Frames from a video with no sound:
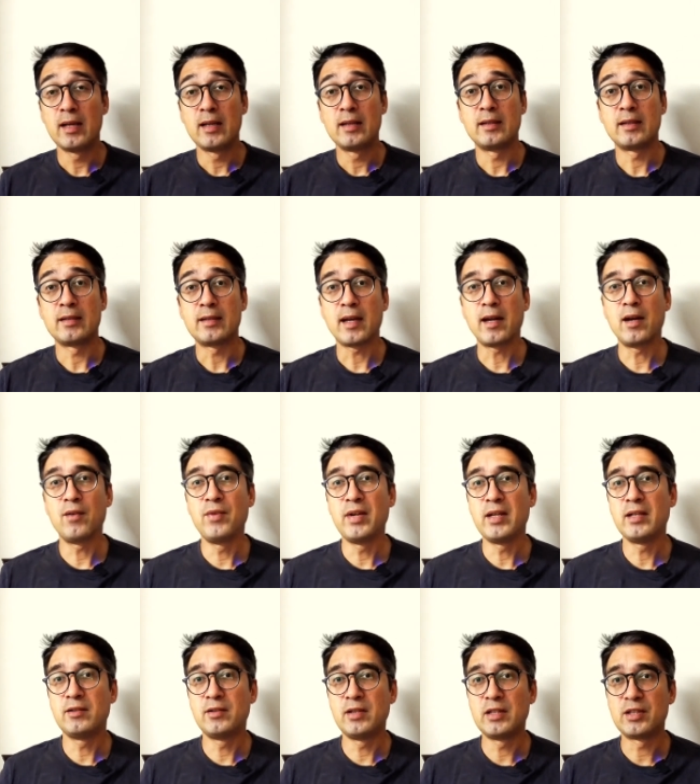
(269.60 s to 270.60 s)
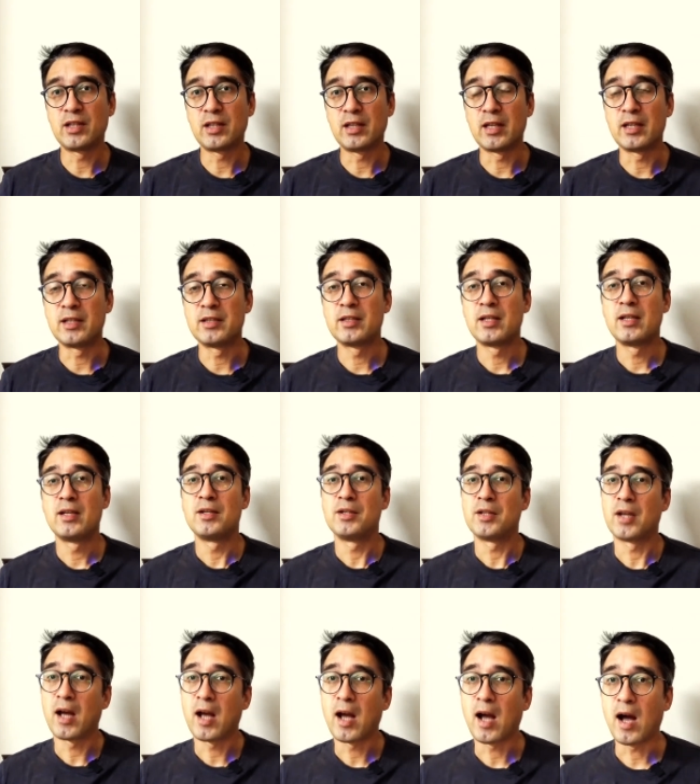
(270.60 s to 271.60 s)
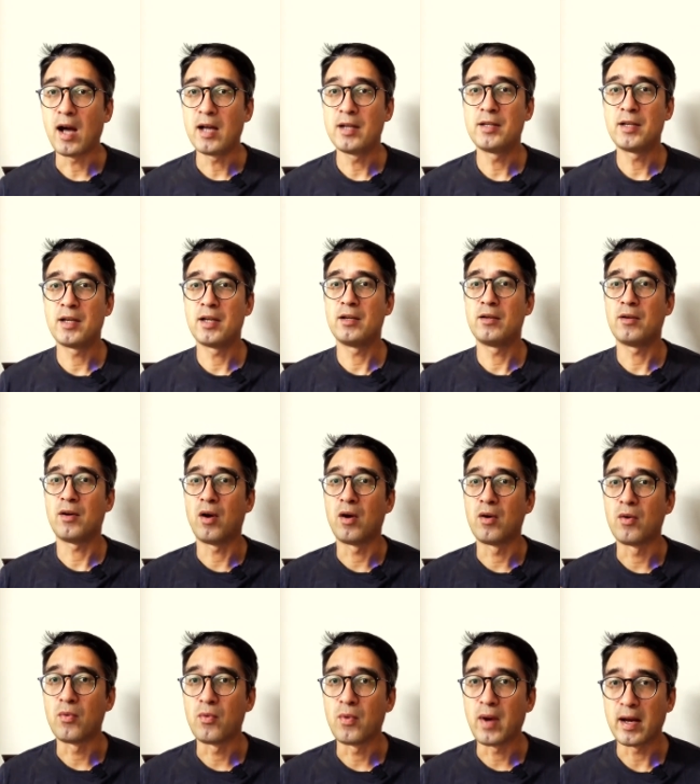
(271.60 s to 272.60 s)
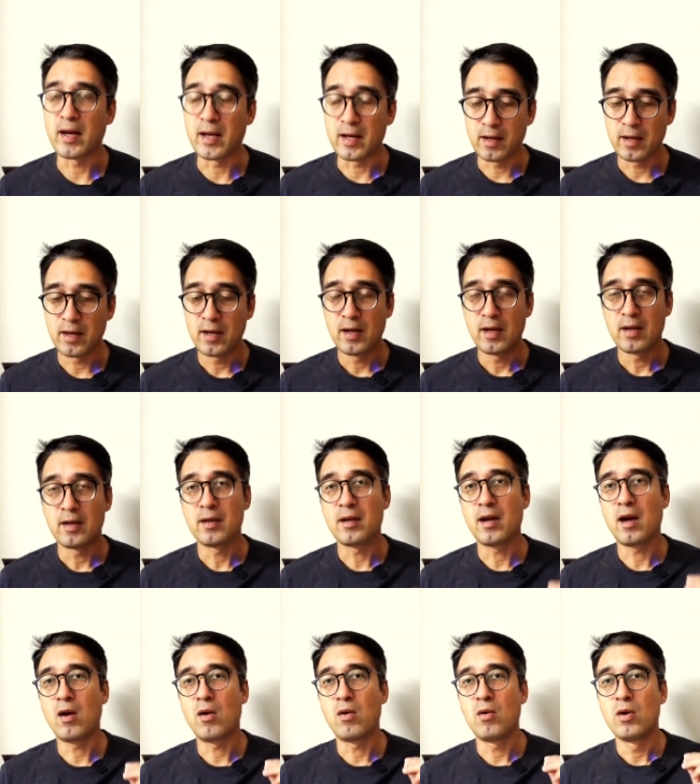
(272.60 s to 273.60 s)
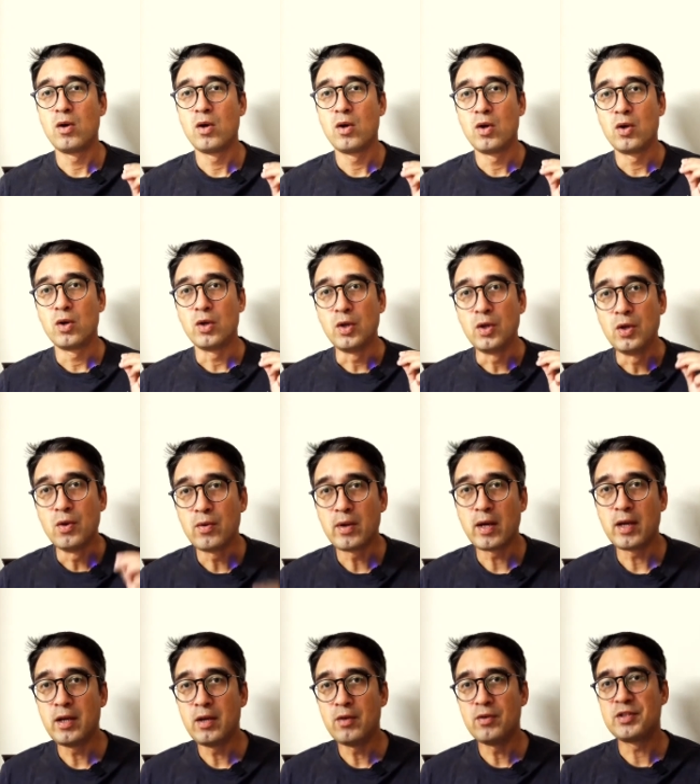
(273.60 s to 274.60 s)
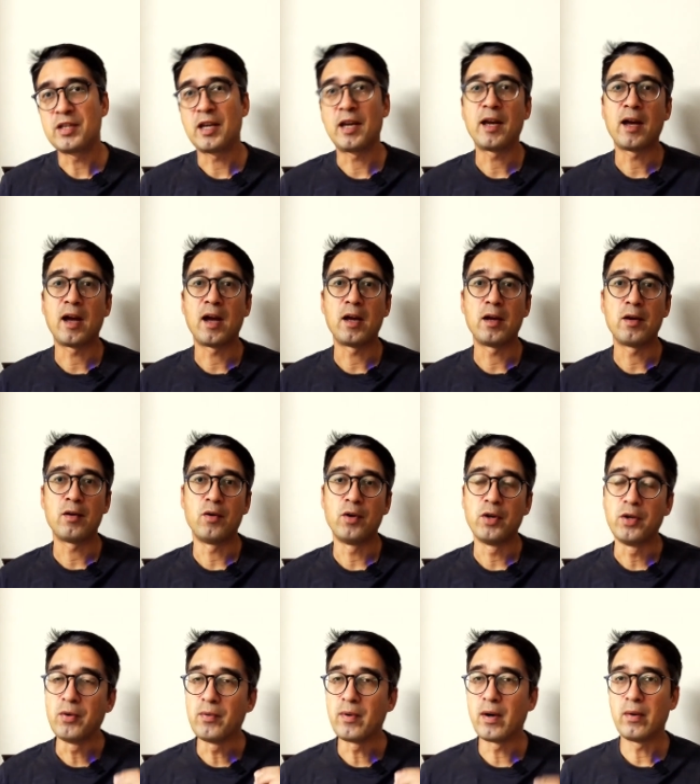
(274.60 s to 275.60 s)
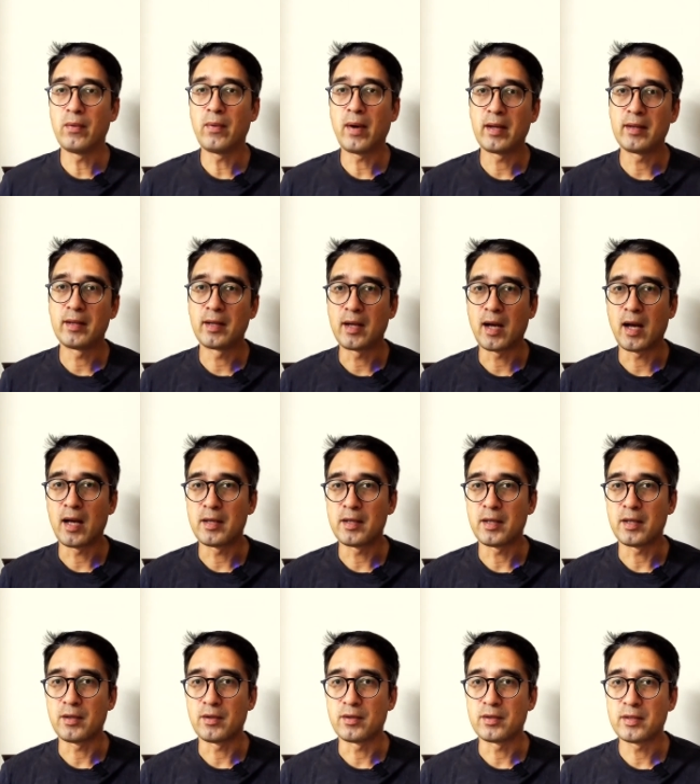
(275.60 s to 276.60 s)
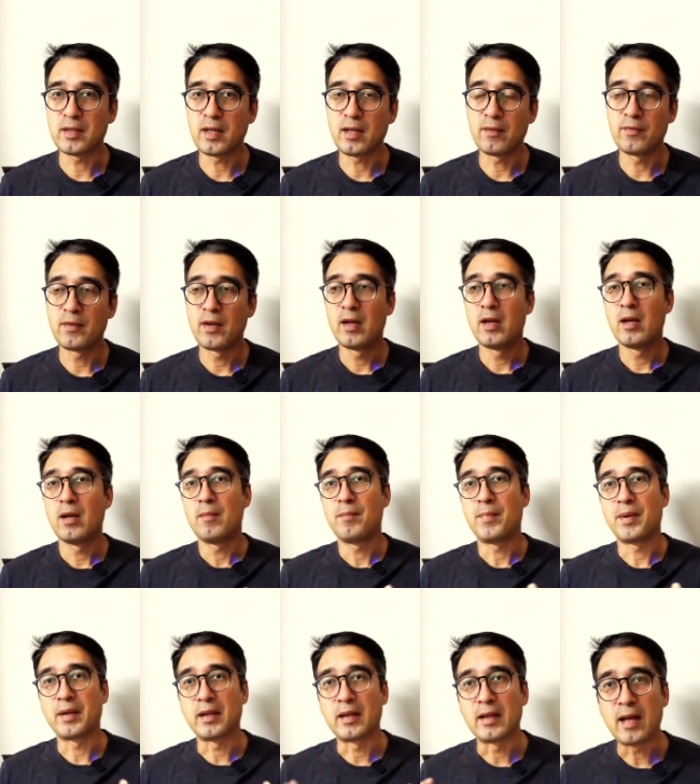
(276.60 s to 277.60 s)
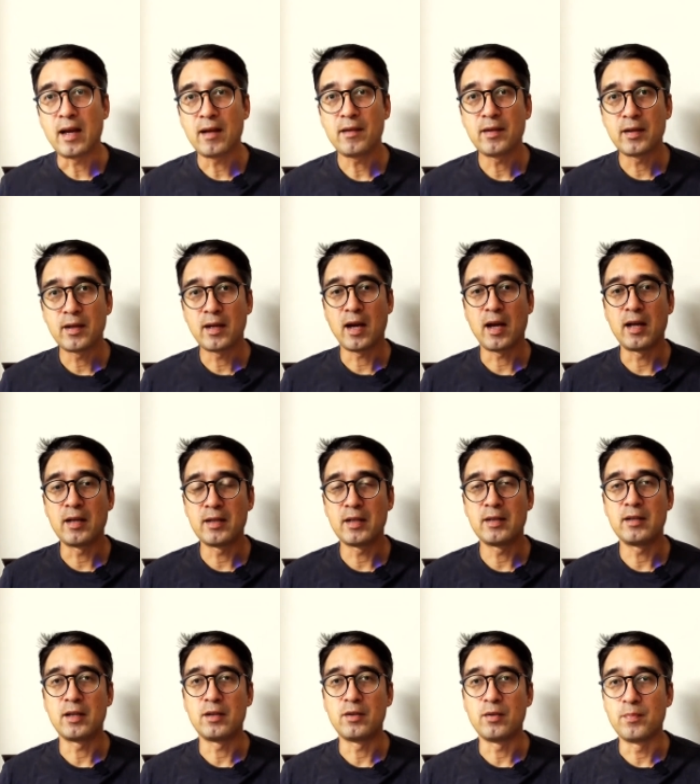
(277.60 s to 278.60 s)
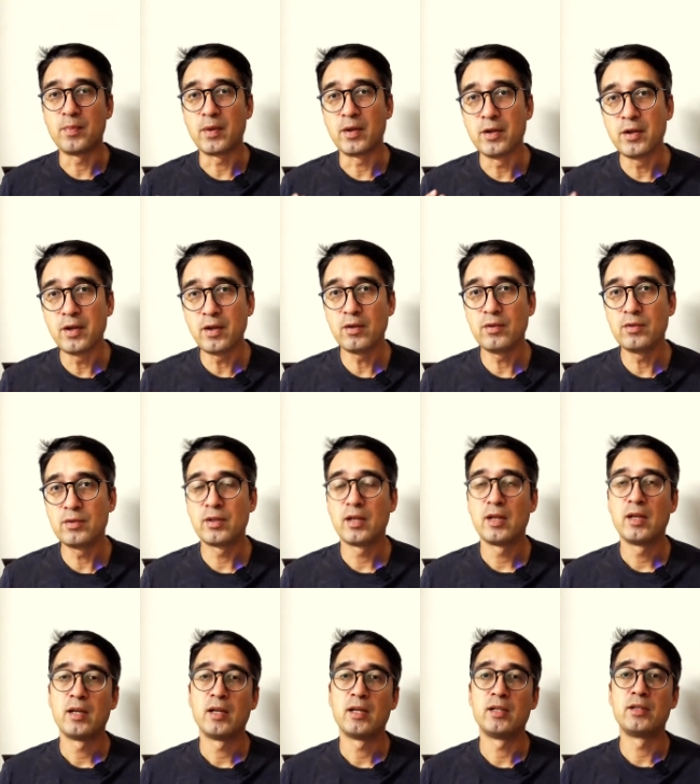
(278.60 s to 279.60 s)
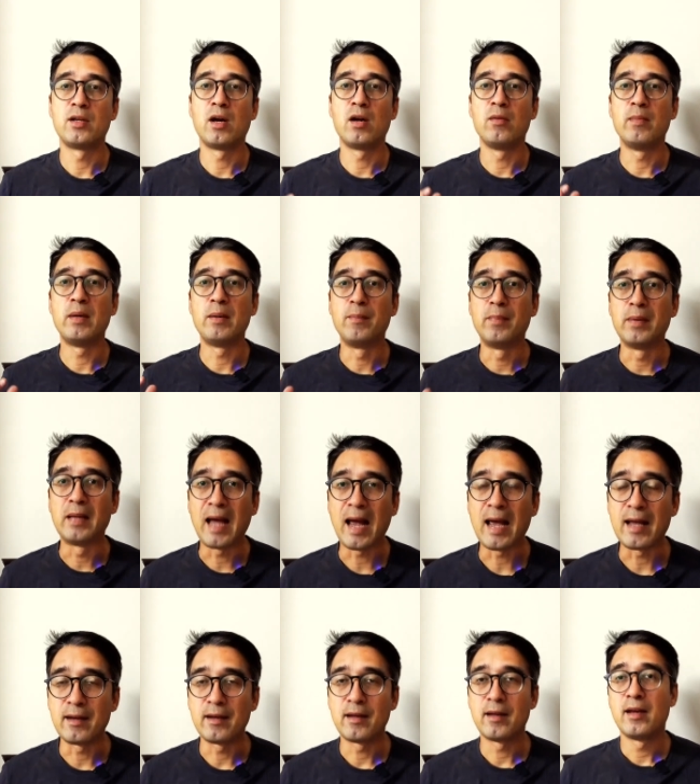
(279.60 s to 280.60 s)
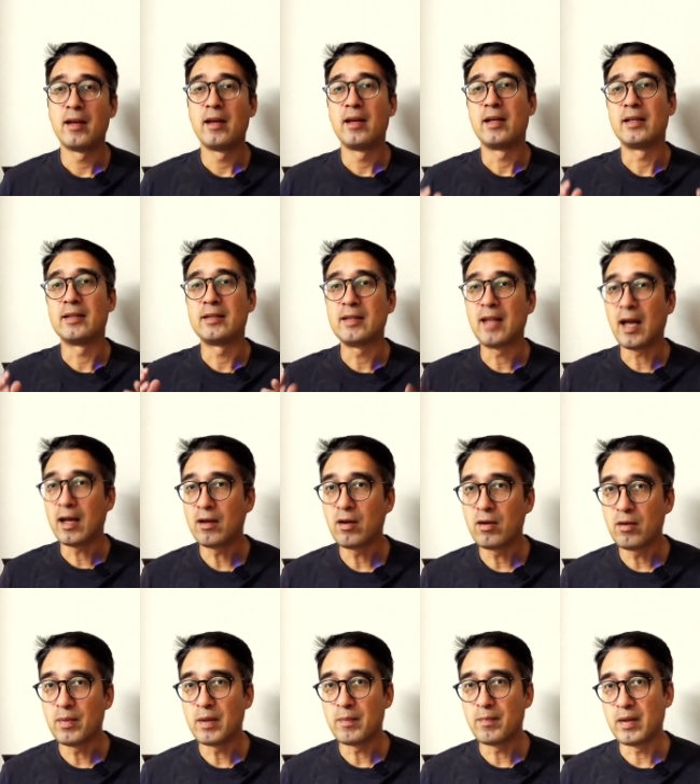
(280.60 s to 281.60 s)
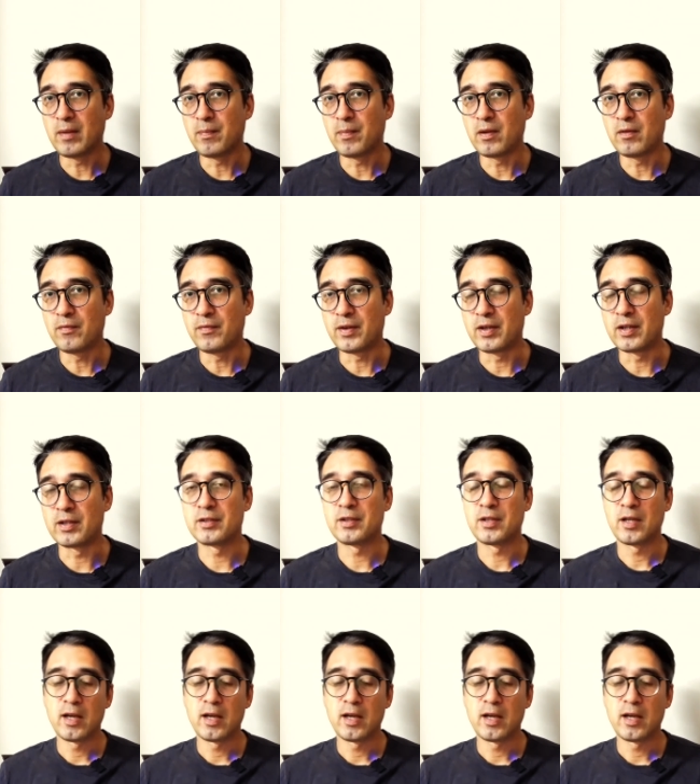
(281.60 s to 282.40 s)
The second reason is the content on Reddit. Now, you can use AI or you can write the content yourself, but a lot of the content that you produce is going to be bland. It's not going to be people first.